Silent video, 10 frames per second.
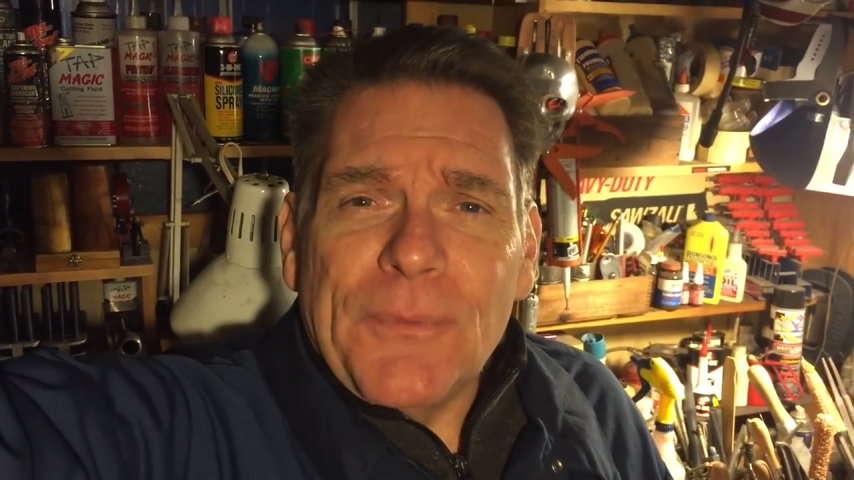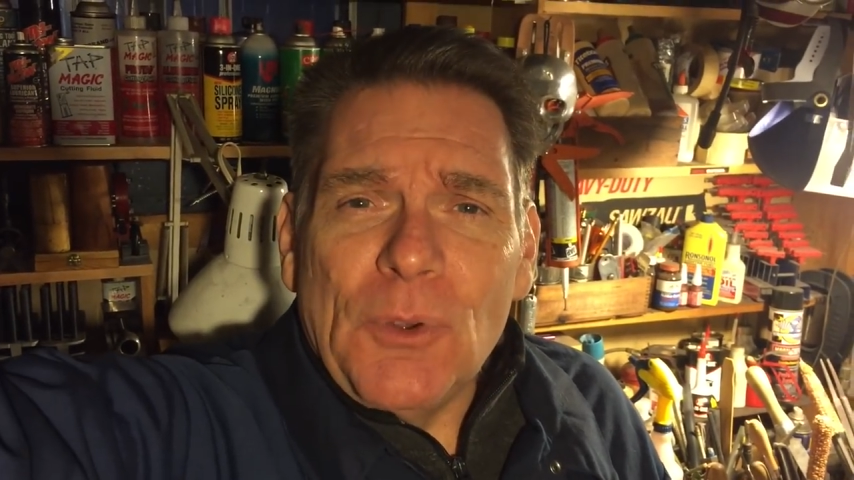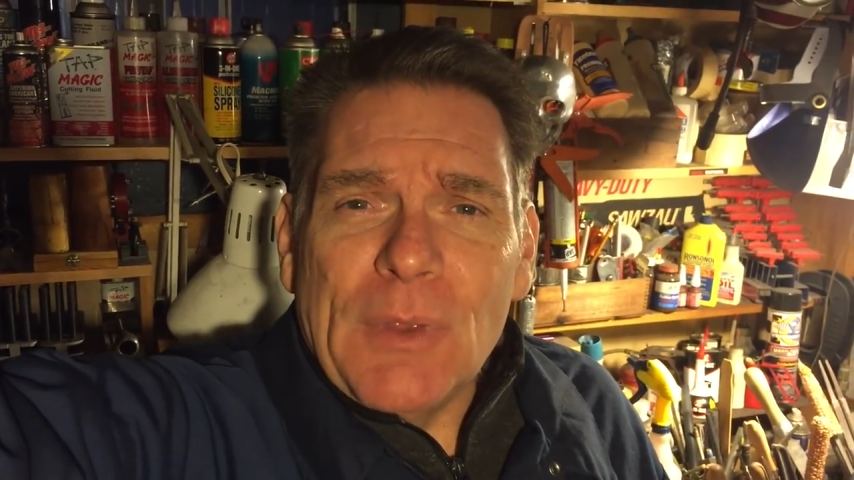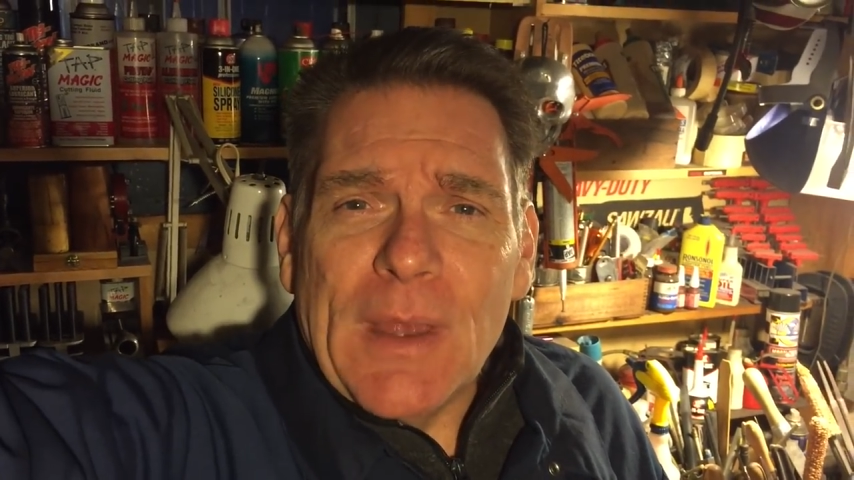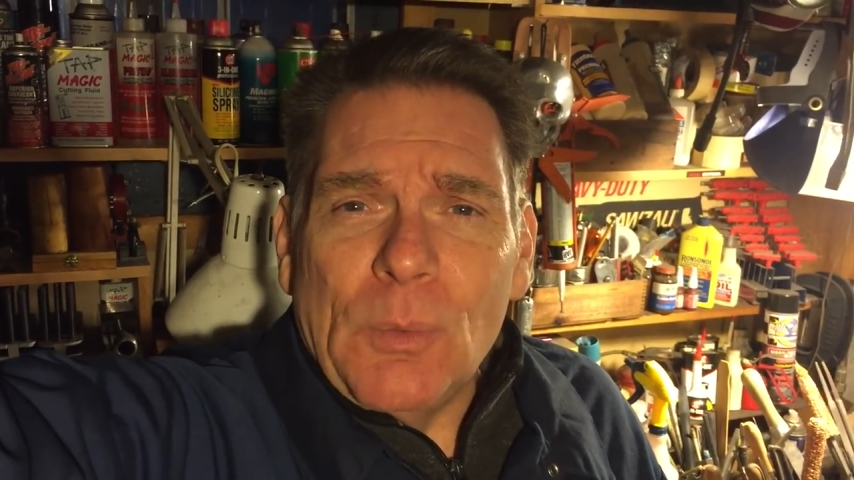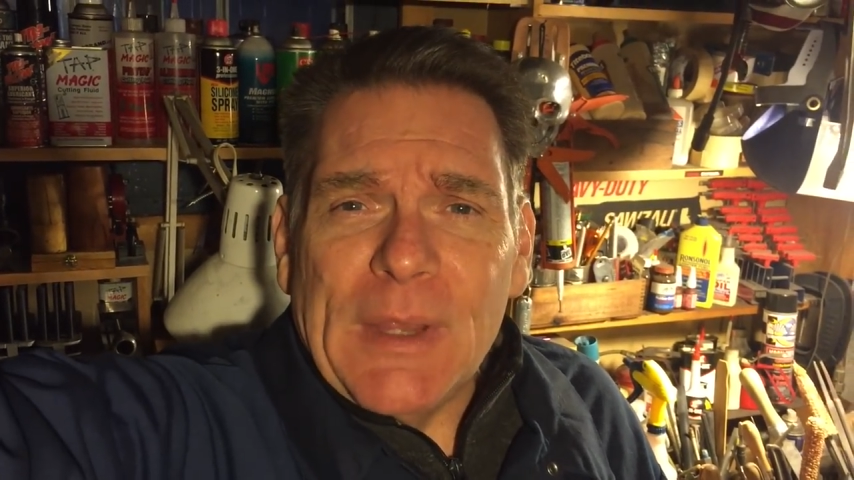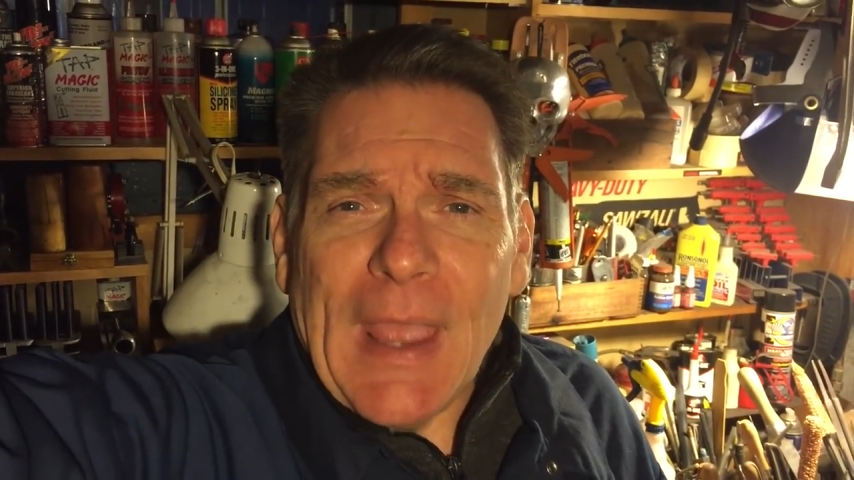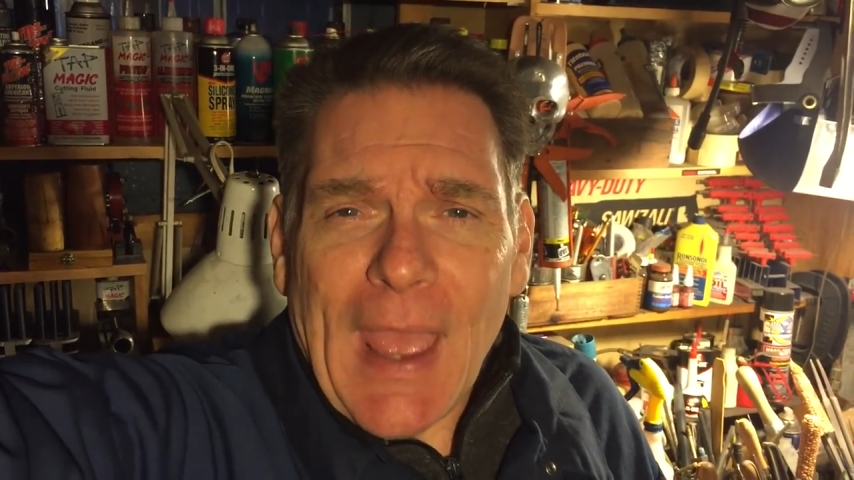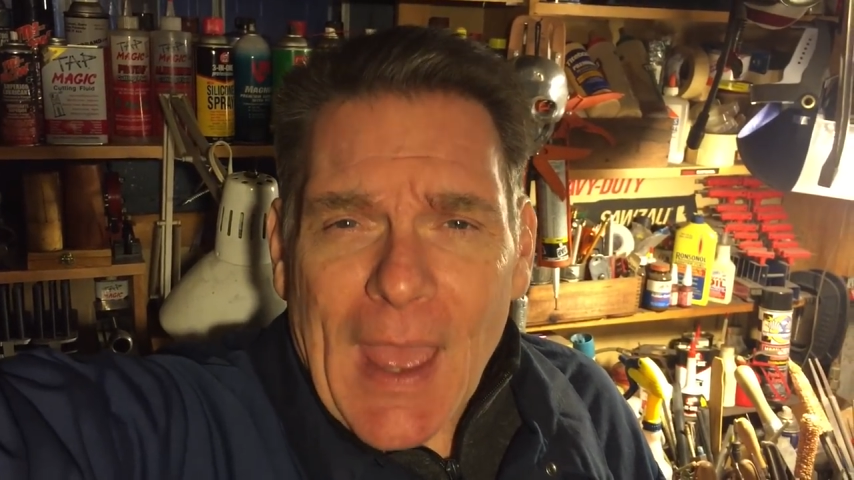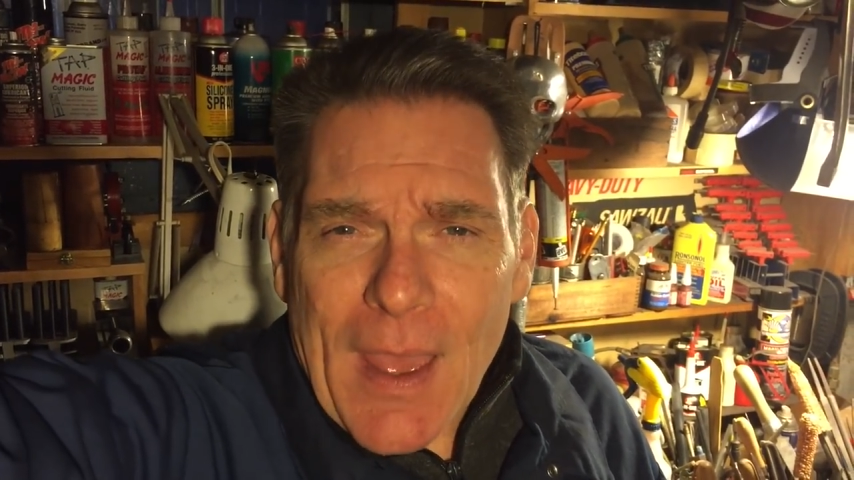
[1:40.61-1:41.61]
few that we
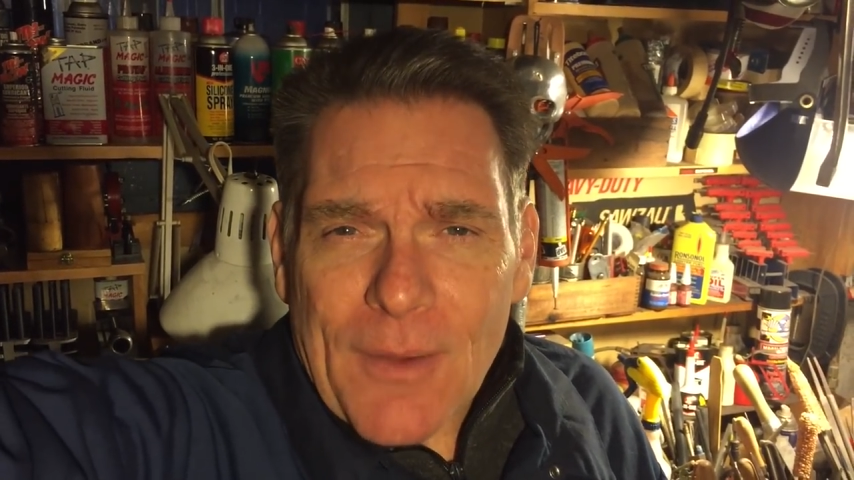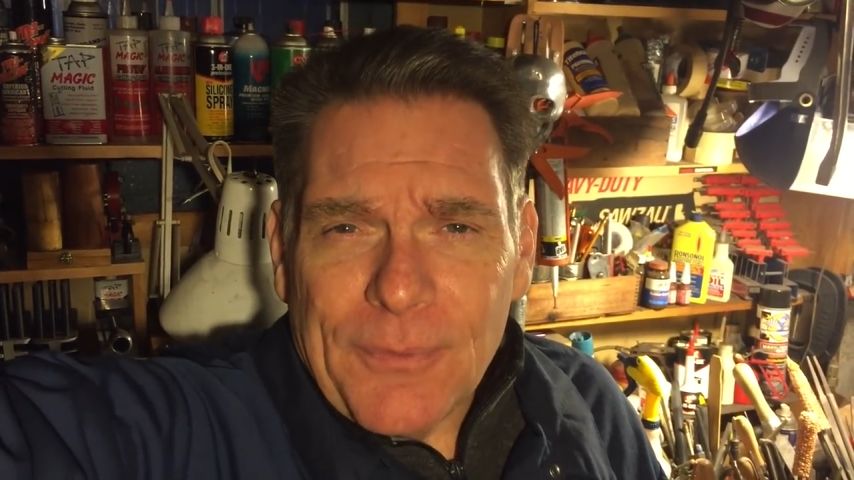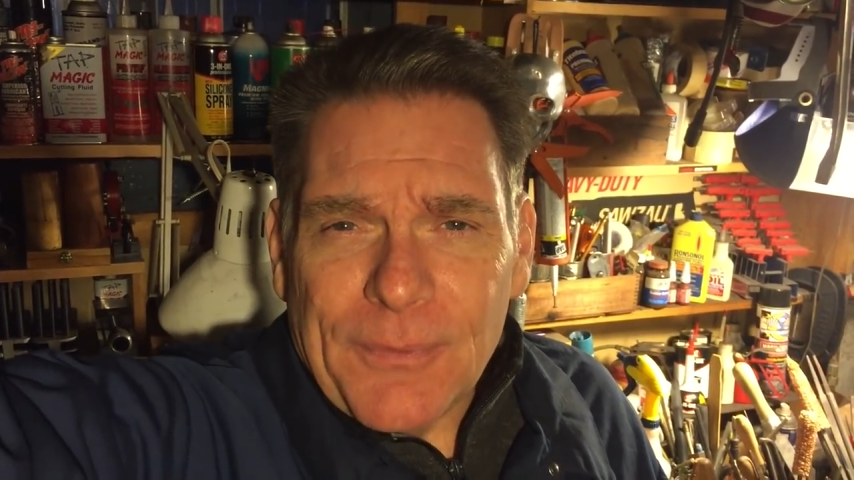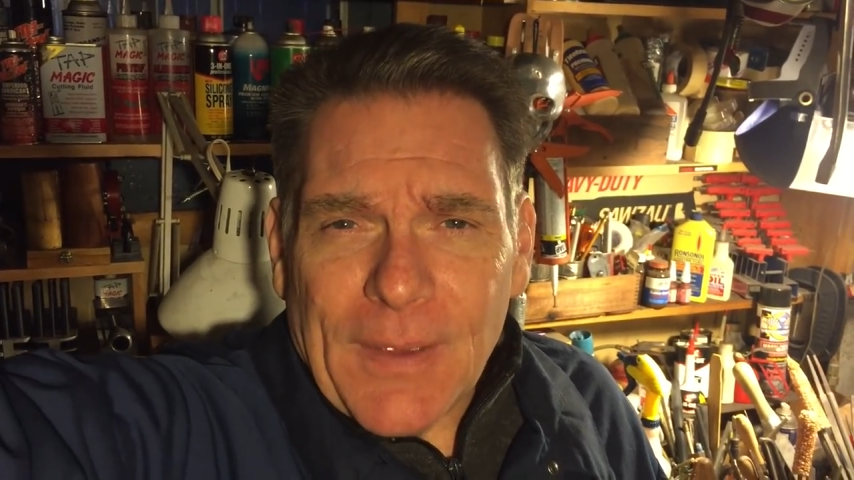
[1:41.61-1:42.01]
have.